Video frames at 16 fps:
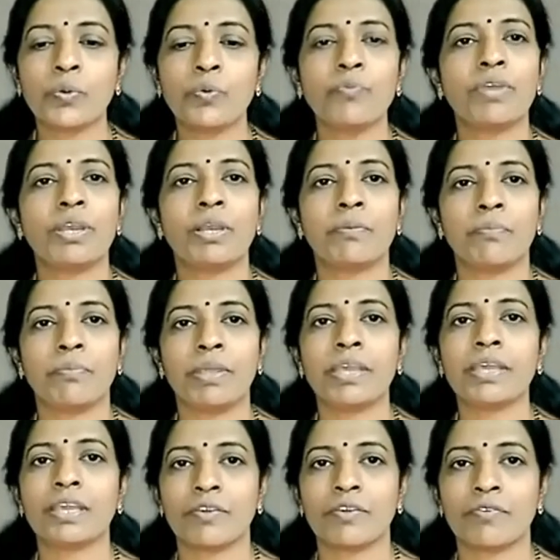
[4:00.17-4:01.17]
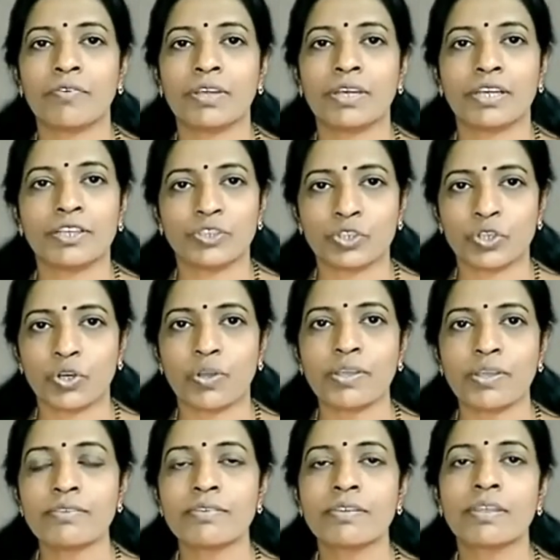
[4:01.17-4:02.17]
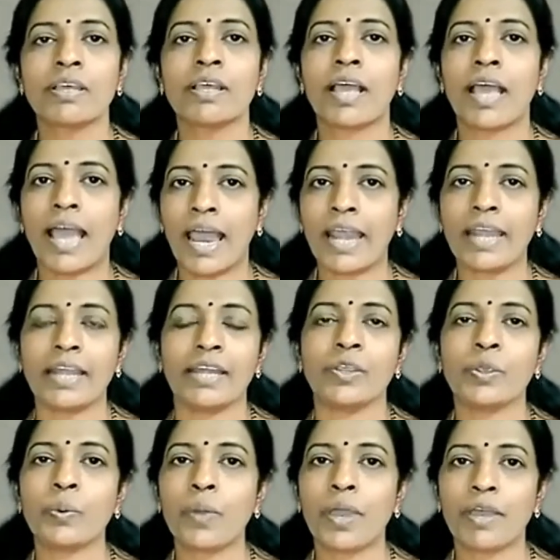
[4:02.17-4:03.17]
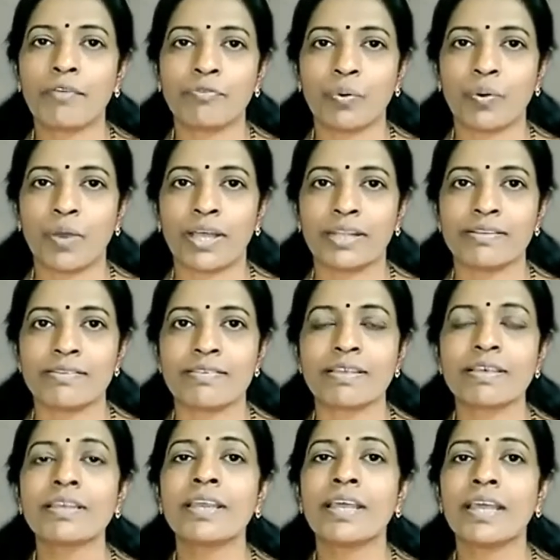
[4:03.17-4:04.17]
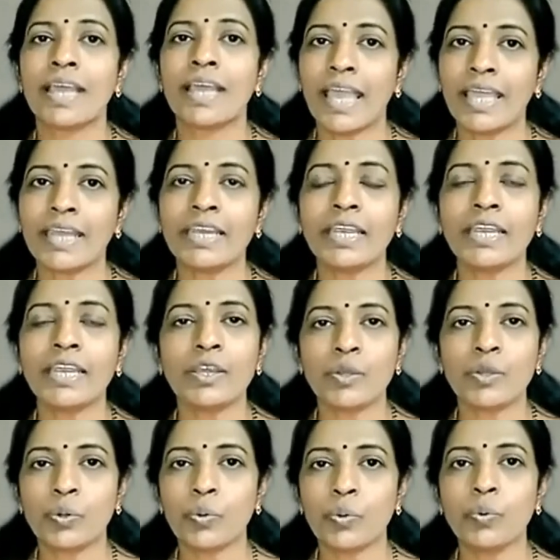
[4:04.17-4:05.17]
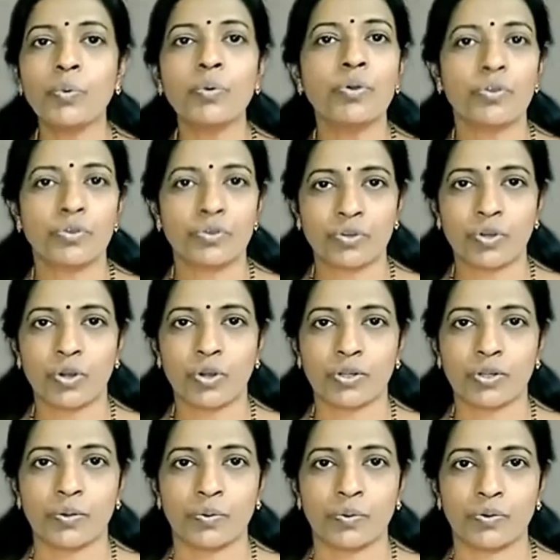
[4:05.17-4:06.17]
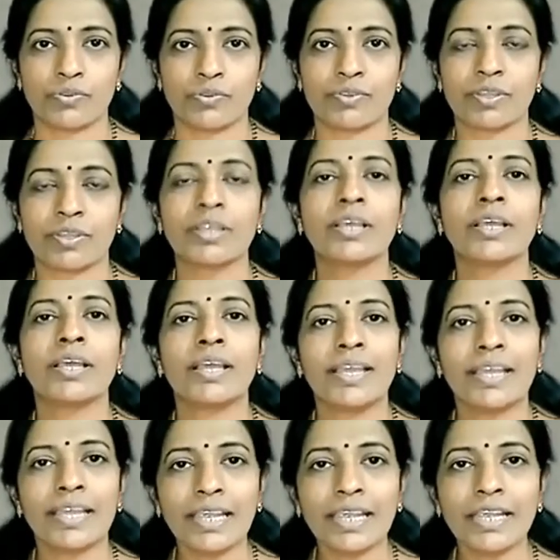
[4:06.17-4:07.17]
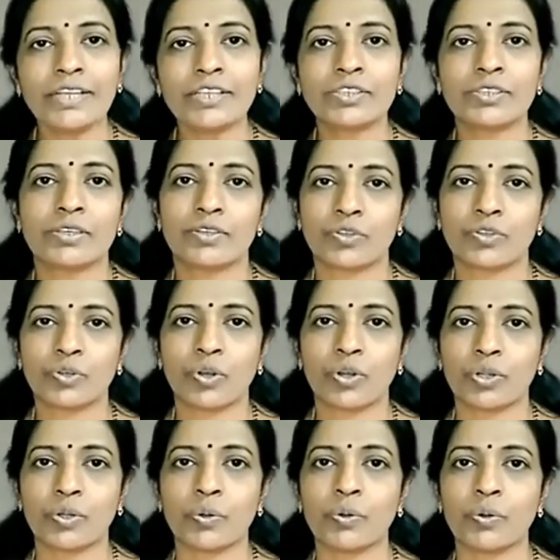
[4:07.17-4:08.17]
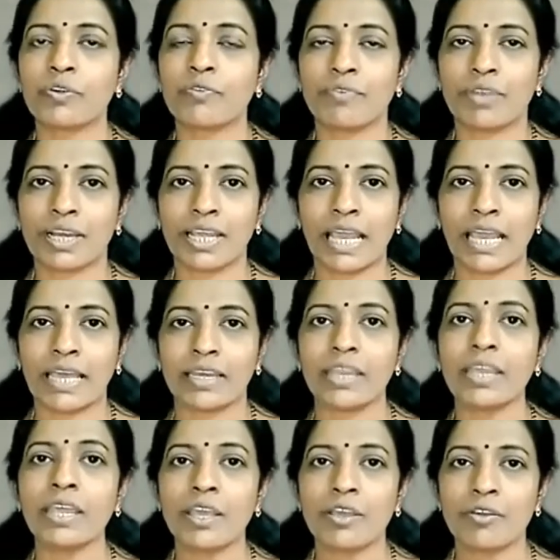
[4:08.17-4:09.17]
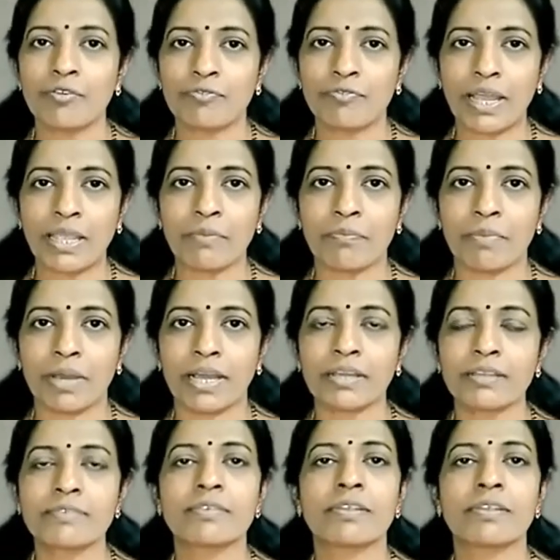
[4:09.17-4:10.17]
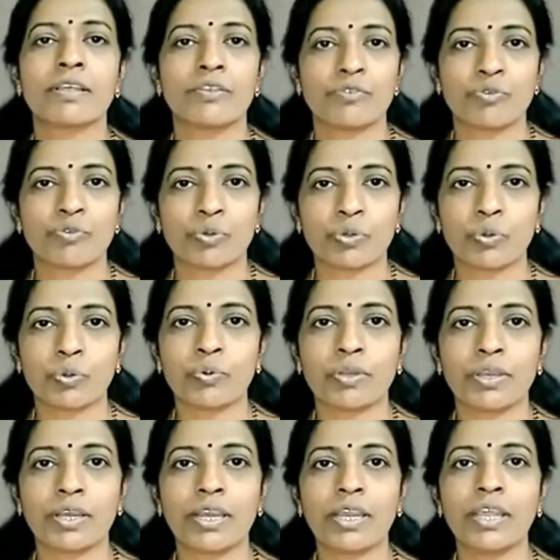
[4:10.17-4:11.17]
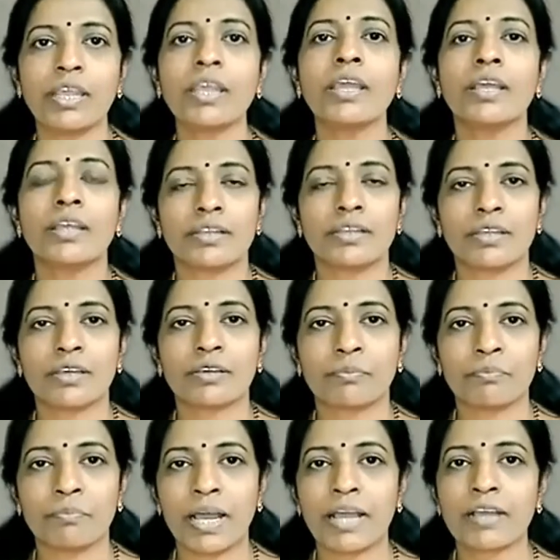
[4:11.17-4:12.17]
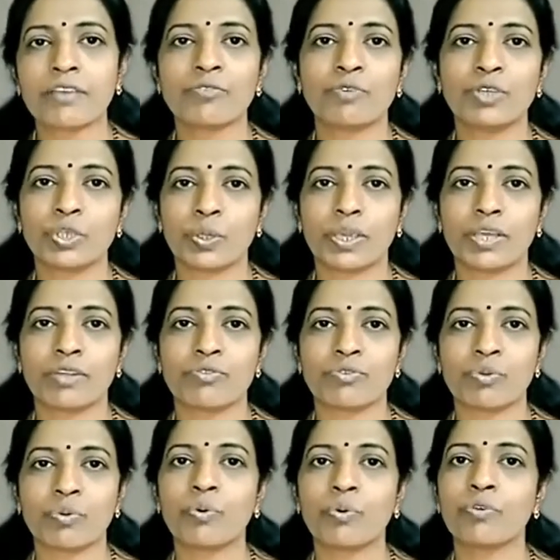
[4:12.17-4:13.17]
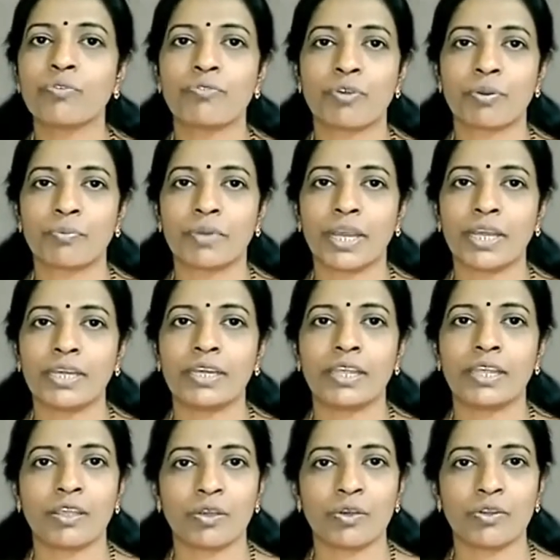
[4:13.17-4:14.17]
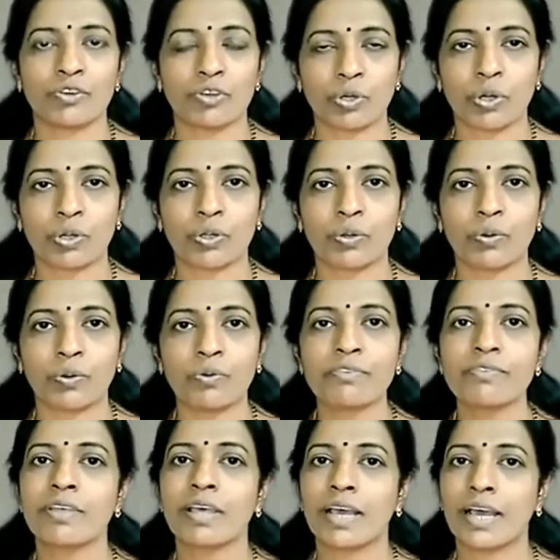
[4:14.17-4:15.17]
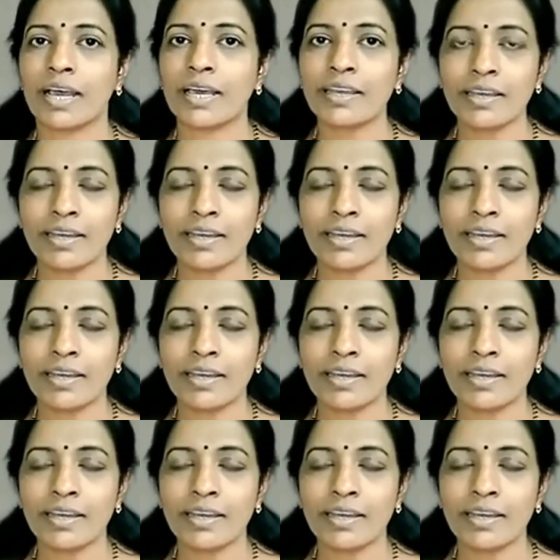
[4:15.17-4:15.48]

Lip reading: will be given a choice and you have to answer any 2 short notes. Each short note will carry 5 marks. So totally the marks which you can score from writing your short notes are